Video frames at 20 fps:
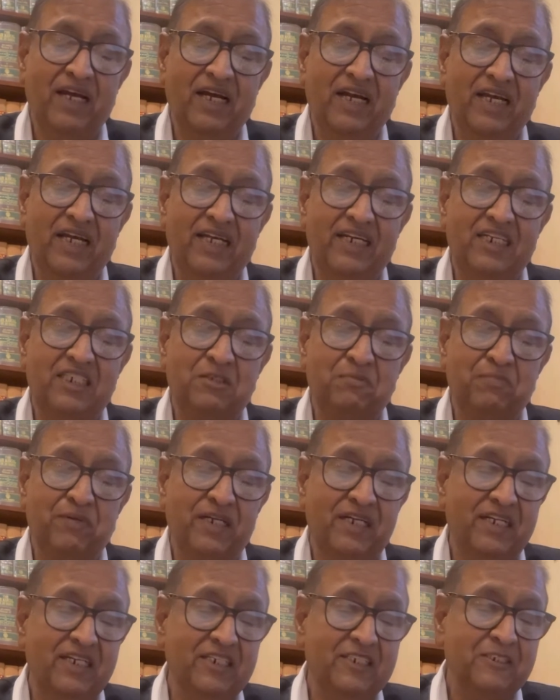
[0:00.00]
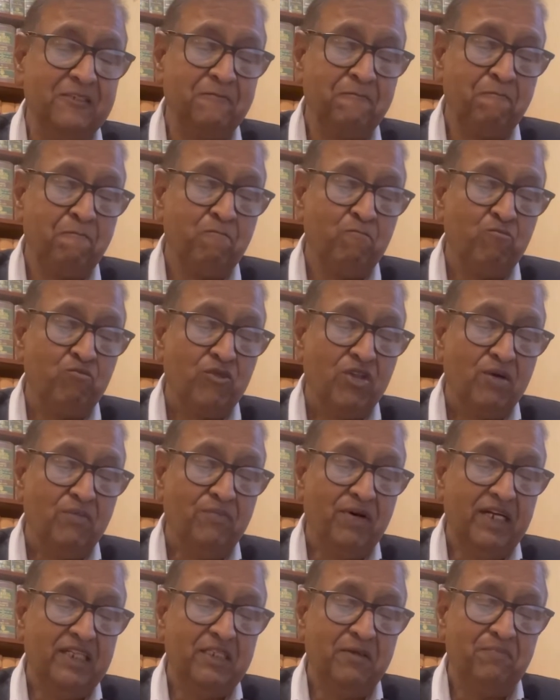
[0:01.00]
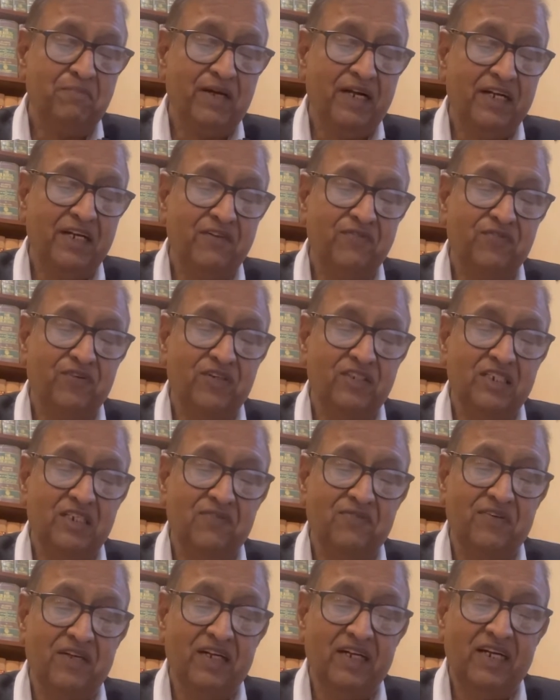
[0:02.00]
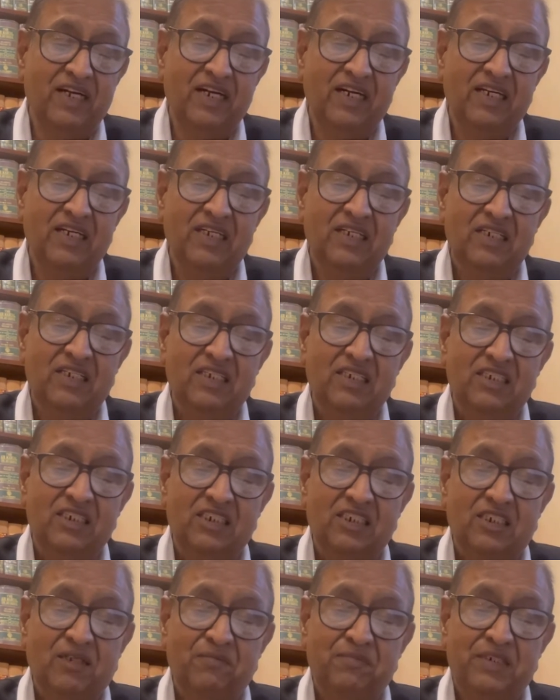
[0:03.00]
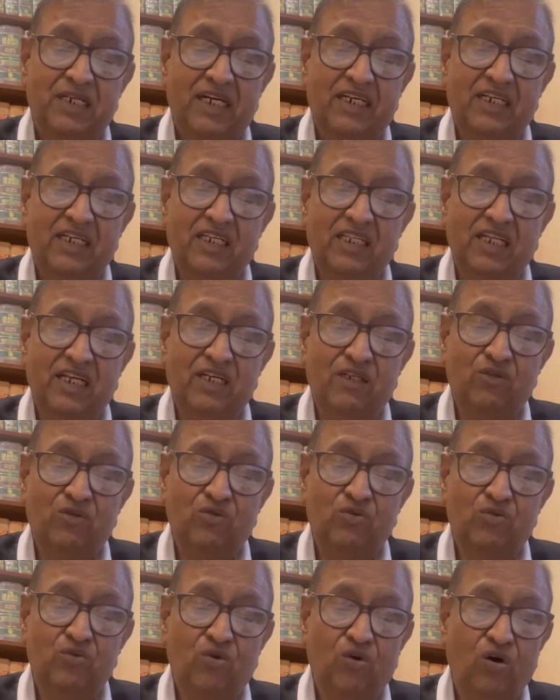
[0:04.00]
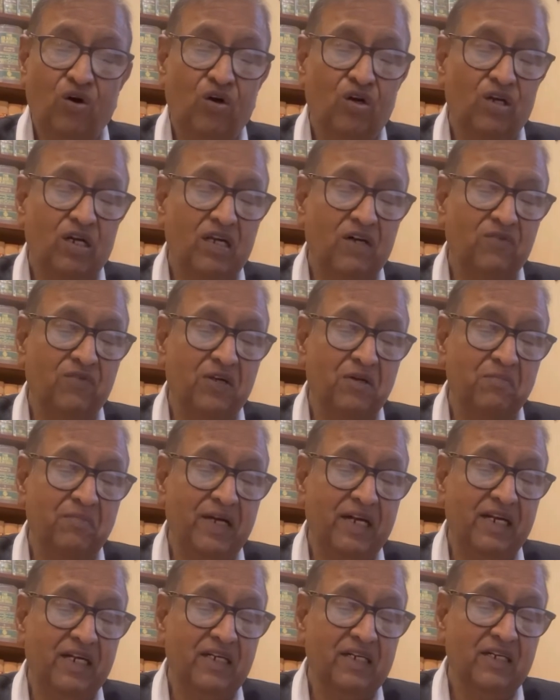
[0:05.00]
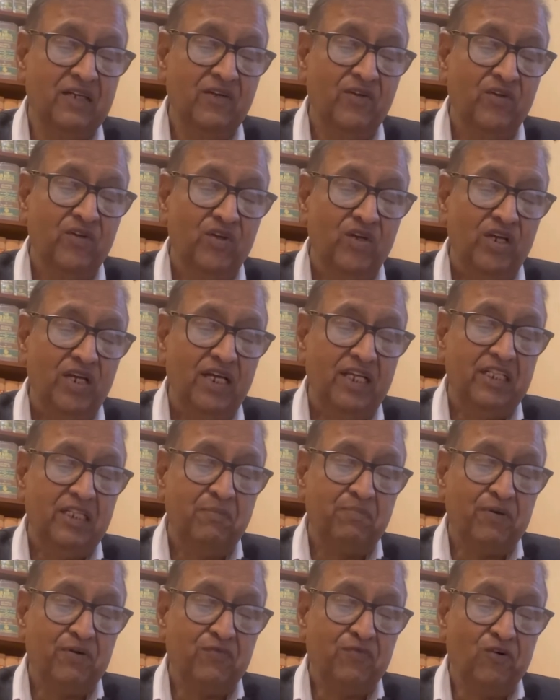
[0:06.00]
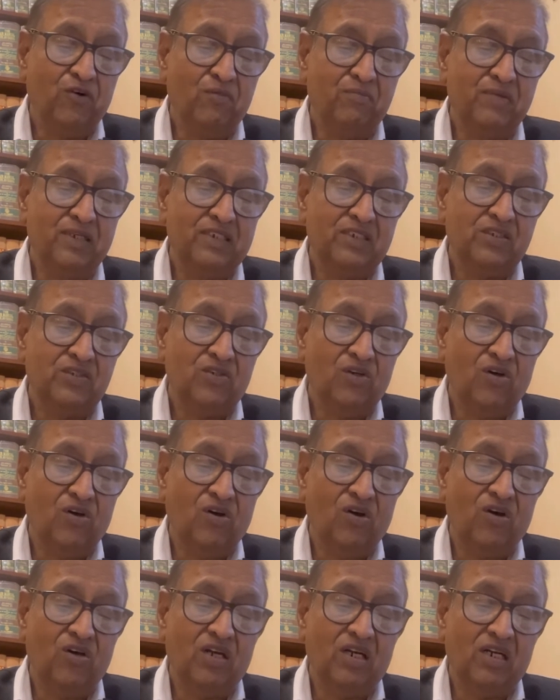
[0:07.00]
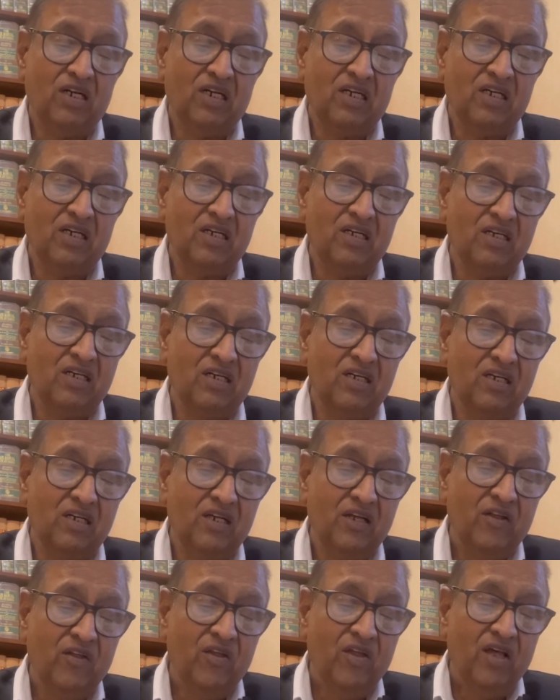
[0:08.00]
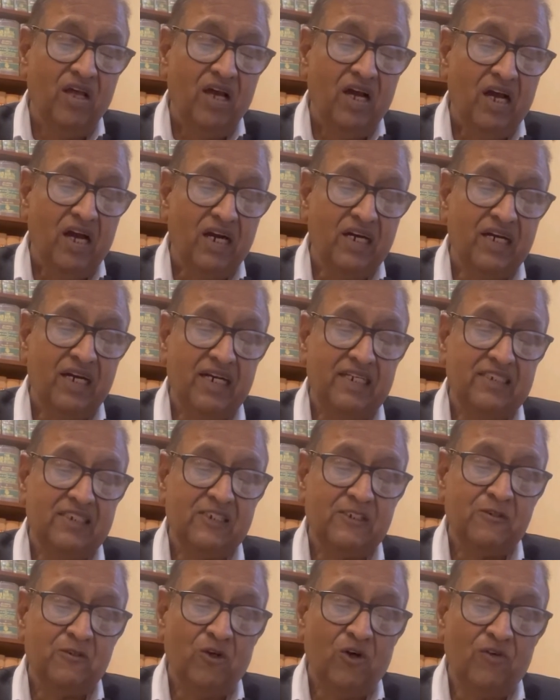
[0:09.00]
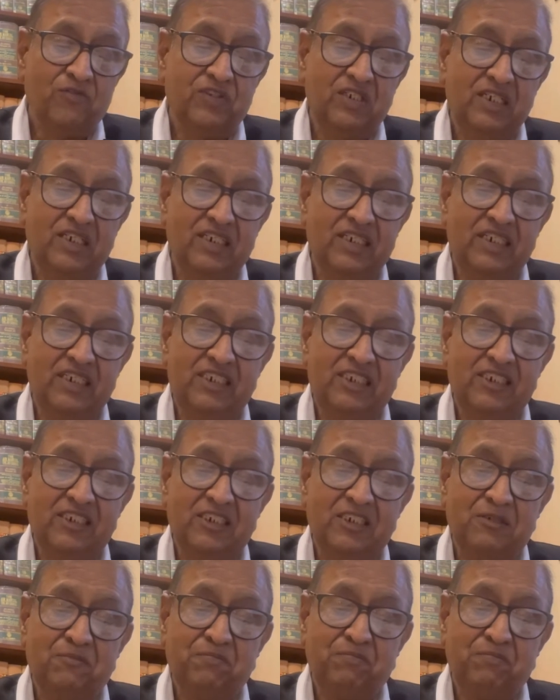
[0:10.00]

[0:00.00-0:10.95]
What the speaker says: in his pleadings by the plaintiff or the defendant, subject thereto, or averment in the performance or occurrence of the conditions